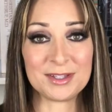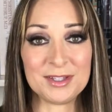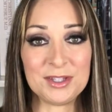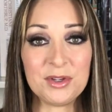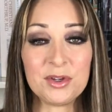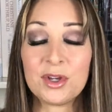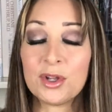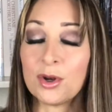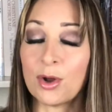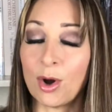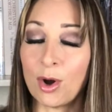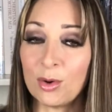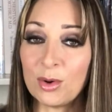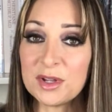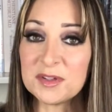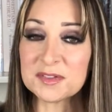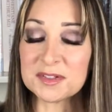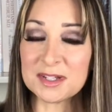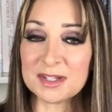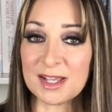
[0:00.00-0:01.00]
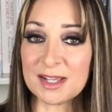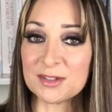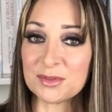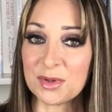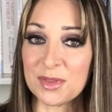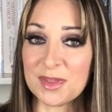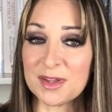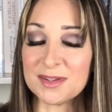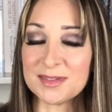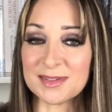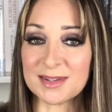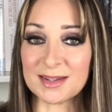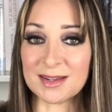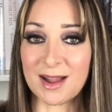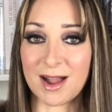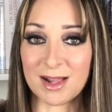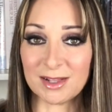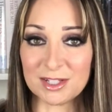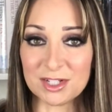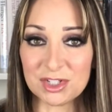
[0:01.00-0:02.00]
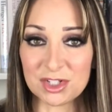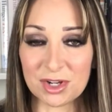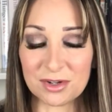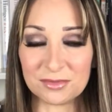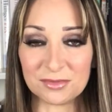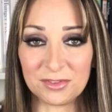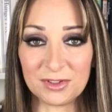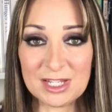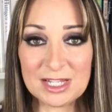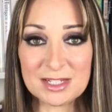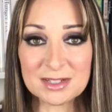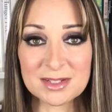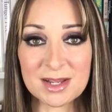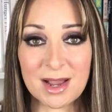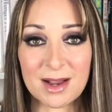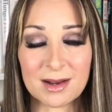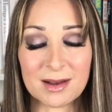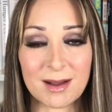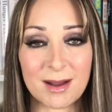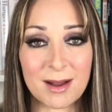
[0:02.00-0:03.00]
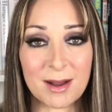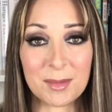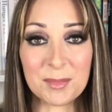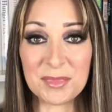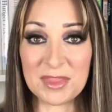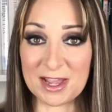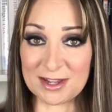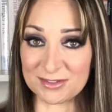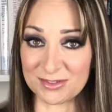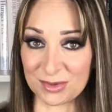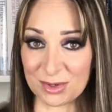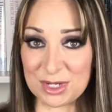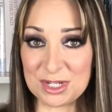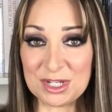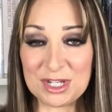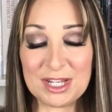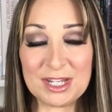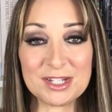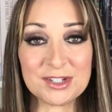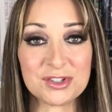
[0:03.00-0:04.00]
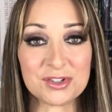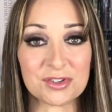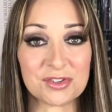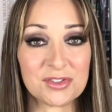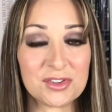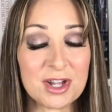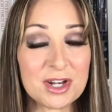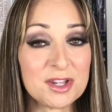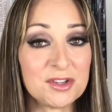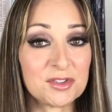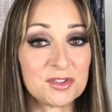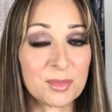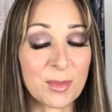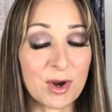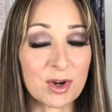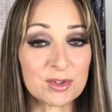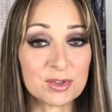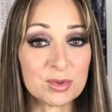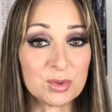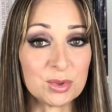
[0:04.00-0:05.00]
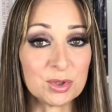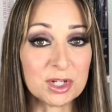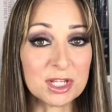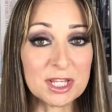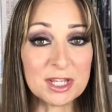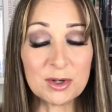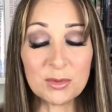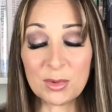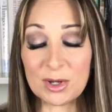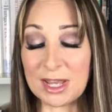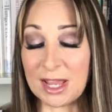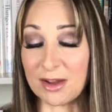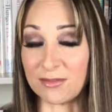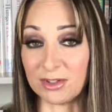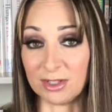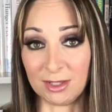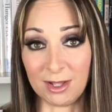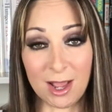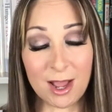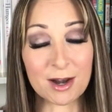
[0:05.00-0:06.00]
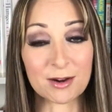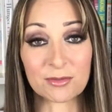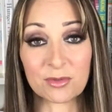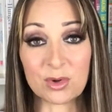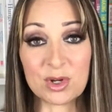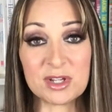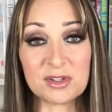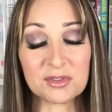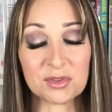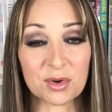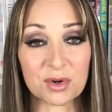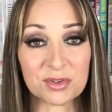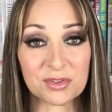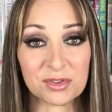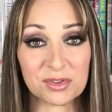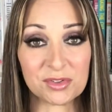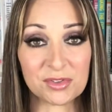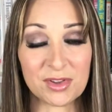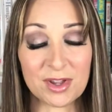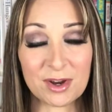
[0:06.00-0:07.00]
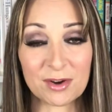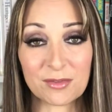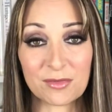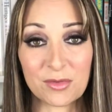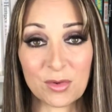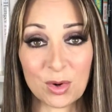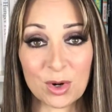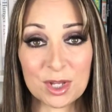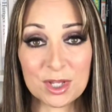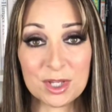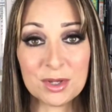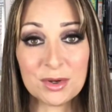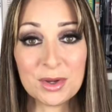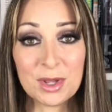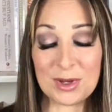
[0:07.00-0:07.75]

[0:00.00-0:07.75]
You can always connect with us at collegeonfleek.com. That's where you can get your Study Smart Toolkit. We have a lot of resources there for you.